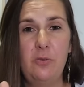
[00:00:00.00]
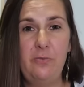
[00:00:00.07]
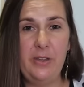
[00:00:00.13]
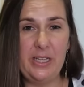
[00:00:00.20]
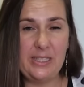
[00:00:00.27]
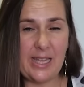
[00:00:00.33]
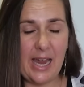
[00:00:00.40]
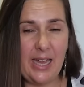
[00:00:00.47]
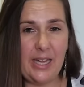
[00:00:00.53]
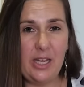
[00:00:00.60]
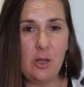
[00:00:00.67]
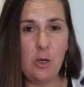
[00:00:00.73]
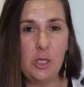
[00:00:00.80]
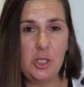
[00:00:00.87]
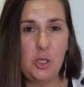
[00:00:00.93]

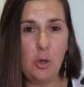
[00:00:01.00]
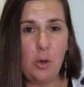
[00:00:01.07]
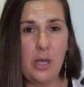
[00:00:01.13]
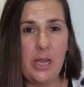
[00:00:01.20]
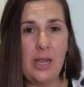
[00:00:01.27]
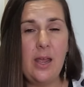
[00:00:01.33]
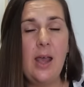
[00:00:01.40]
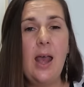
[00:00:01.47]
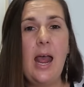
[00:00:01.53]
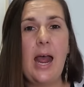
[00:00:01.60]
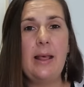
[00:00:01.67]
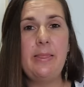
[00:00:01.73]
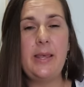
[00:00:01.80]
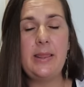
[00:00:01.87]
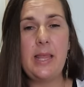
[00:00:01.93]
fixating on a toy,
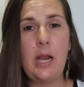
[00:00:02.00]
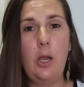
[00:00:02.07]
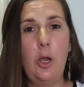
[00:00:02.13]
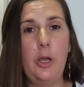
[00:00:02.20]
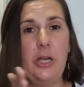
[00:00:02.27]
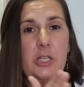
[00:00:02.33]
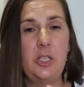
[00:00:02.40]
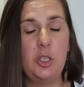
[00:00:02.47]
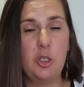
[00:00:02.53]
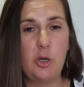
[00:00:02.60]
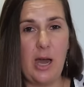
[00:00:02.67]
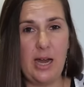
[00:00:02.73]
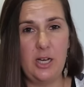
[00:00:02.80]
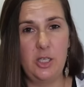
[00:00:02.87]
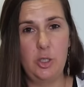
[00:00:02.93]
and then they're learning to
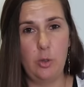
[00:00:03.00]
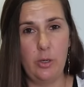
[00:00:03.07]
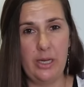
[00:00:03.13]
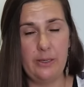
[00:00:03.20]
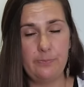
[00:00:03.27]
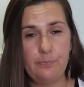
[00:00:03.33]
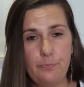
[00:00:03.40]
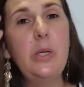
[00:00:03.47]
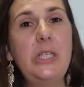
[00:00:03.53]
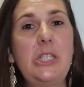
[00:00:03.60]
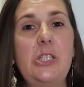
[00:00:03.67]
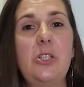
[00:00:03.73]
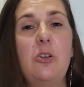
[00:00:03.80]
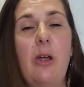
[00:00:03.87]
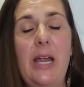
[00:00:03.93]
track a toy,
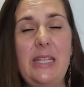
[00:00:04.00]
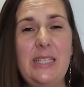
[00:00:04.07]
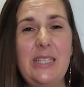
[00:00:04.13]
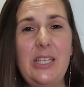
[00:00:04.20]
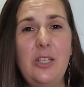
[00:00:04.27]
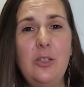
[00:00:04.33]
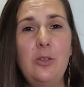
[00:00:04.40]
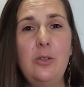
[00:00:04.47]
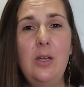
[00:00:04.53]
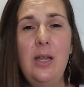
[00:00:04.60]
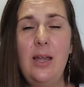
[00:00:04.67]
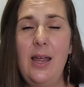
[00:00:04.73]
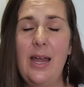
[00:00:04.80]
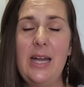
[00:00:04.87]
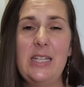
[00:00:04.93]
which is a great skill,
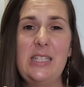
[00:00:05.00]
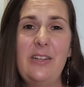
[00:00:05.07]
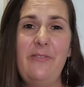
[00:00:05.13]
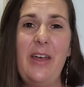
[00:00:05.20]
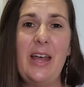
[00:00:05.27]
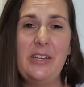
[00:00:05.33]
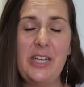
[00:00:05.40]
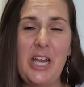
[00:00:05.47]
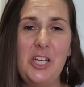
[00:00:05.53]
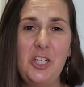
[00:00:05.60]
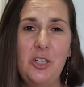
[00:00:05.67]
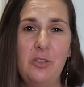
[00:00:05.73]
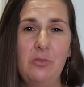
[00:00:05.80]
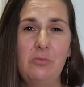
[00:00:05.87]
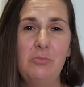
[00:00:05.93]
and it's a
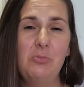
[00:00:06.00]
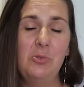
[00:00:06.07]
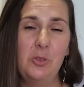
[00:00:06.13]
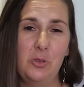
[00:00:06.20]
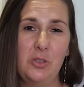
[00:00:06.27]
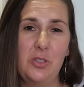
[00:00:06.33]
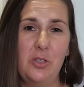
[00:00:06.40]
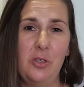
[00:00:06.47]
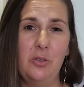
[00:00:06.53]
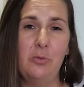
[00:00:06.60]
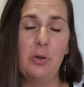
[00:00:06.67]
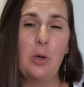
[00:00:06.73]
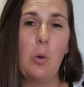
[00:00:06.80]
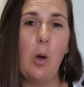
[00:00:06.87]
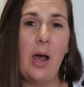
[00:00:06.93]
foundational skill
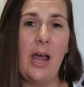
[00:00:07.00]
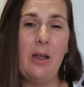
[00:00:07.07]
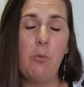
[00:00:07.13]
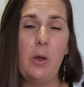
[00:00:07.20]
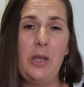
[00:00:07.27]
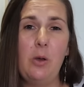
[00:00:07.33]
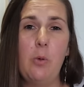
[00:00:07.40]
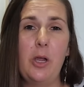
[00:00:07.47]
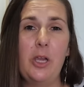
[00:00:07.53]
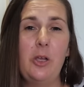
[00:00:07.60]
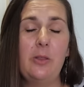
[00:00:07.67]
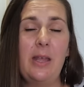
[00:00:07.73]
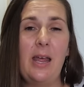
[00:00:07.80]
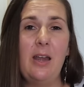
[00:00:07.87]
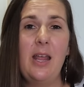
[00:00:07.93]
required when you're
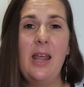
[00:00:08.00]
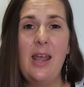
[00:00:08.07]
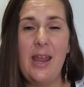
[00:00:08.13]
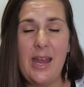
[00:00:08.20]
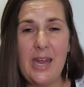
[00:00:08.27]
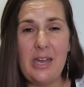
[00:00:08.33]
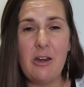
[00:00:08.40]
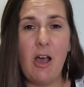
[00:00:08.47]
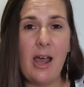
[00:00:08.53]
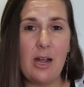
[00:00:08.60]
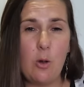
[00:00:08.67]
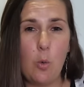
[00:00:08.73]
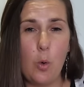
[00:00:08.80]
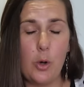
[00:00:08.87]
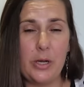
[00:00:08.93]
working on that hand-eye
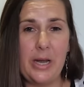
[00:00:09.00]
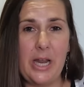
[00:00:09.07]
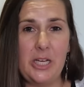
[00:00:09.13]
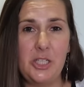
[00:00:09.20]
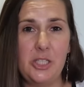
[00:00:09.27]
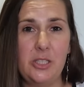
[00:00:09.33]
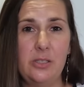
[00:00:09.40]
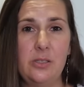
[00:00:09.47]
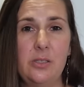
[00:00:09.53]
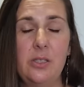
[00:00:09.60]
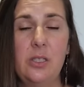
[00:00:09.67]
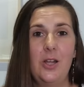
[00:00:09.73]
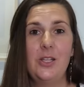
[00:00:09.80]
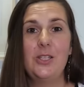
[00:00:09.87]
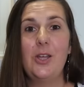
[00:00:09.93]
coordination.
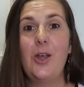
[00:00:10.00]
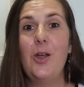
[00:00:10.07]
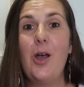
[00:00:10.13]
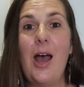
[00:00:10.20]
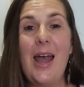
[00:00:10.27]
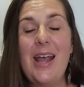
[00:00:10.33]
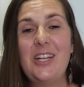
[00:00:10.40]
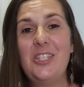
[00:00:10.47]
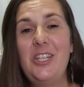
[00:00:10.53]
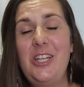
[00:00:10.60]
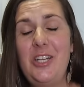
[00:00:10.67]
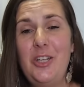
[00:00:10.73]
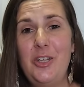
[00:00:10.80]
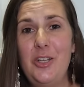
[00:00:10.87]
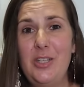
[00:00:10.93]
So I
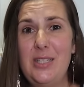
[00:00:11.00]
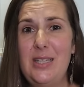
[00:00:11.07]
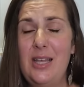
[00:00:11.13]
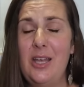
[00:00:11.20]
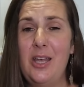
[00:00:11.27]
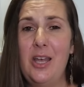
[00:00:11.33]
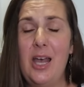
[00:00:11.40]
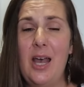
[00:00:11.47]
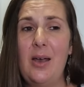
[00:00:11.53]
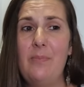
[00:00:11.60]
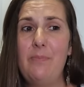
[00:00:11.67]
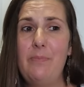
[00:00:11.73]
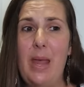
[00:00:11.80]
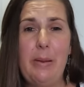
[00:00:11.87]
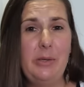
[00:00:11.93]
actually use
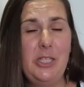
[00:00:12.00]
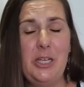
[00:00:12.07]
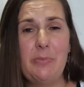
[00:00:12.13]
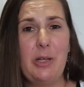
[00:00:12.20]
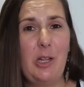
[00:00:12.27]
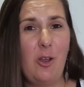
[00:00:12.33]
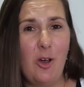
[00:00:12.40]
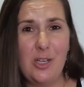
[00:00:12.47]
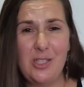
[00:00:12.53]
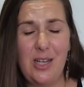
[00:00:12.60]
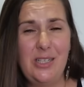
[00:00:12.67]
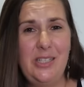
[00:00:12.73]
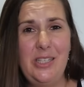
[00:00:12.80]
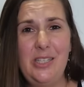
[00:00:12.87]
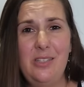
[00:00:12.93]
the baby gym a lot.
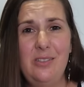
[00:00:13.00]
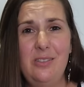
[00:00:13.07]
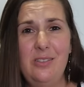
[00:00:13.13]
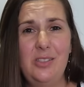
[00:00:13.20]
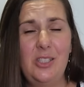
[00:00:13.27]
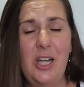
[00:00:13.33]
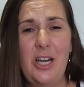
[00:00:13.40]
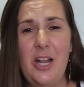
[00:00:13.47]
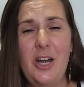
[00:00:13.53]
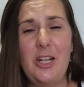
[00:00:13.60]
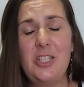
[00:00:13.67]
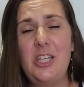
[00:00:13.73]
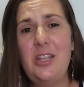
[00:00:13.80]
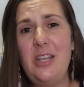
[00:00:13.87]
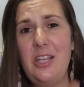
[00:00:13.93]
I don't
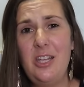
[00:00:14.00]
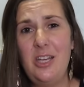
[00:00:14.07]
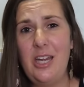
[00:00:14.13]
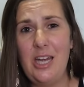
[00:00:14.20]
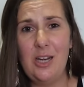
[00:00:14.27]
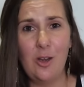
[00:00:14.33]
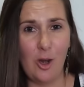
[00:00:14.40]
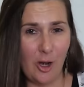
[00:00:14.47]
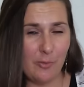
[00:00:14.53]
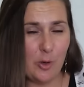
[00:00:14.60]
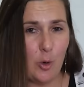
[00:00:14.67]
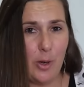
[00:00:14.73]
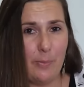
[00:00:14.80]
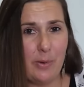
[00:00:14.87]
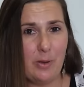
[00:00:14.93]
actually think you need a lot of
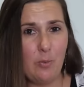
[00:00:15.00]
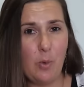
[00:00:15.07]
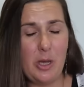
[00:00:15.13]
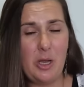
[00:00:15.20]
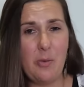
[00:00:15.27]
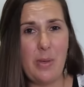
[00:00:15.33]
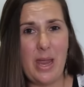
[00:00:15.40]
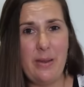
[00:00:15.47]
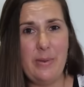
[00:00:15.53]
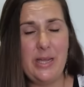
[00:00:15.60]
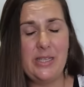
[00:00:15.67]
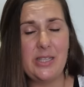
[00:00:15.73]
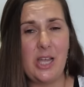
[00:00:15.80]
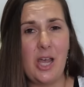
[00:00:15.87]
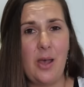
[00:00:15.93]
equipment when your
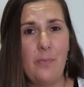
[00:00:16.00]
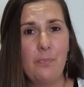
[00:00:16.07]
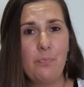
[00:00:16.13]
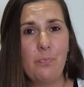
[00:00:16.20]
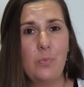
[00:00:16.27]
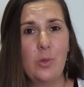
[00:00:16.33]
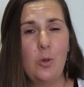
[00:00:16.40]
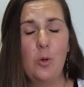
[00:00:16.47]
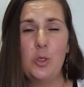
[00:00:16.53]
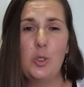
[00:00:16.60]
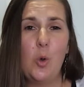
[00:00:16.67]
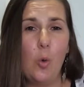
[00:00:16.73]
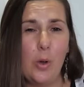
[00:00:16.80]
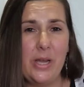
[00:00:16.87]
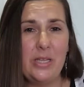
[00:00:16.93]
baby's or
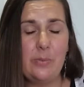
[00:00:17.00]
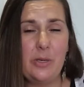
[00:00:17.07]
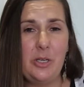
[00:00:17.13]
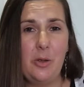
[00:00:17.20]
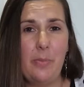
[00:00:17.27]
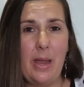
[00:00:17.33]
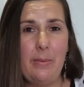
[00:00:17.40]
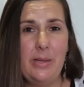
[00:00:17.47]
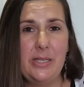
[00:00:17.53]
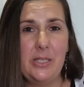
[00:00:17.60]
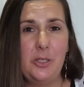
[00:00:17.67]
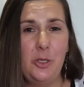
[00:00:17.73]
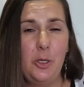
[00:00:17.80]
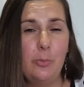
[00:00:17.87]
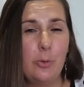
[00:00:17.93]
toys when your baby's
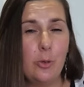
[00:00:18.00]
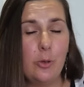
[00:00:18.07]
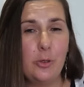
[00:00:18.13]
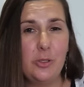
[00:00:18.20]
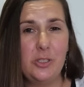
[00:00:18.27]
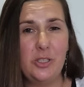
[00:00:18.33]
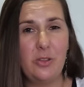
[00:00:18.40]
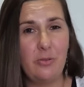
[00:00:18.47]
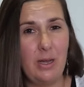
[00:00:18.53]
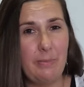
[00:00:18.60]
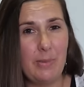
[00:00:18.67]
a newborn to 3